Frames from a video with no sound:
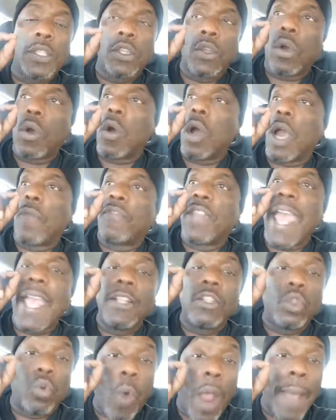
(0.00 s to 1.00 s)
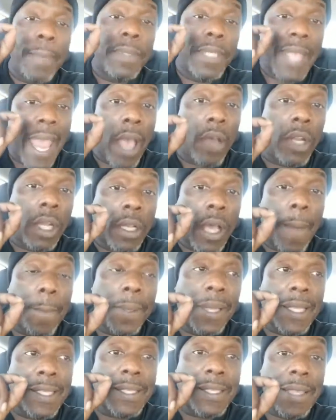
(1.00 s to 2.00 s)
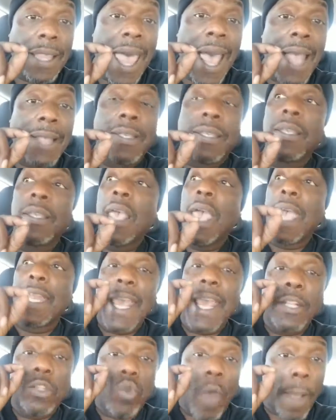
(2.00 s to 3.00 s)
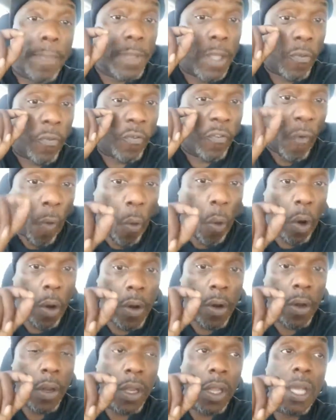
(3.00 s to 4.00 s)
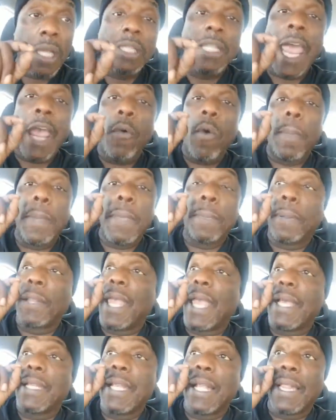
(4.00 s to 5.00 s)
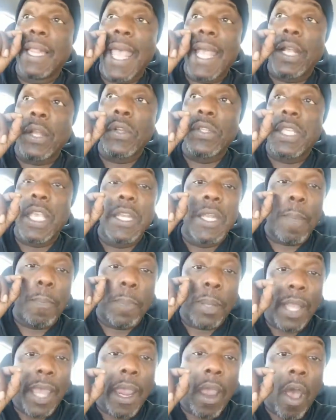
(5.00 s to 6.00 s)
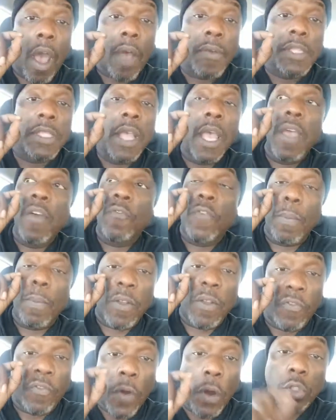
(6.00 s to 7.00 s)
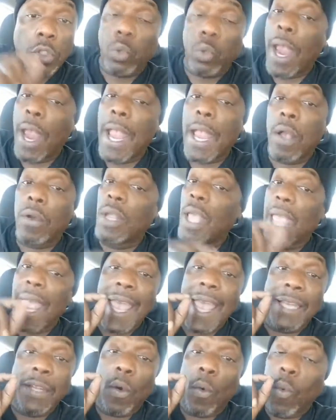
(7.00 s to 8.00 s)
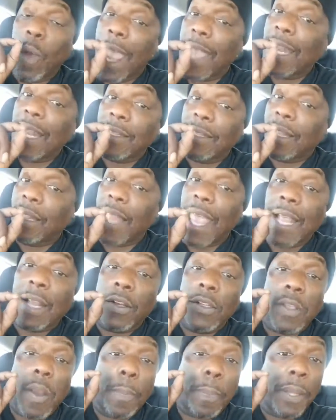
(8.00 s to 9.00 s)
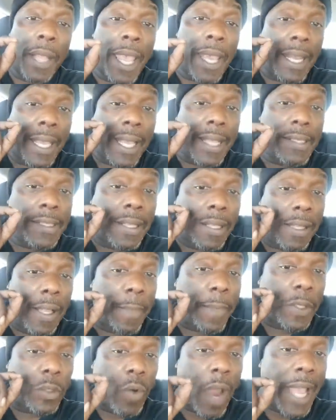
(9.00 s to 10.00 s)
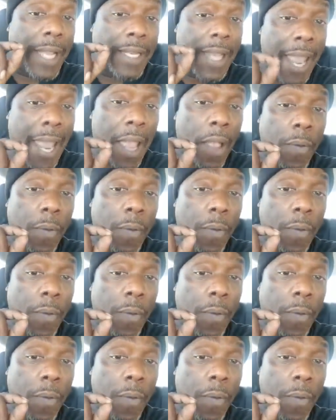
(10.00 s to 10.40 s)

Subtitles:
if they drop down a couple of slots and they drop to 4, they will be playing the Lakers in the playoffs from the first round. And the way that the Lakers are playing against the Clippers right now,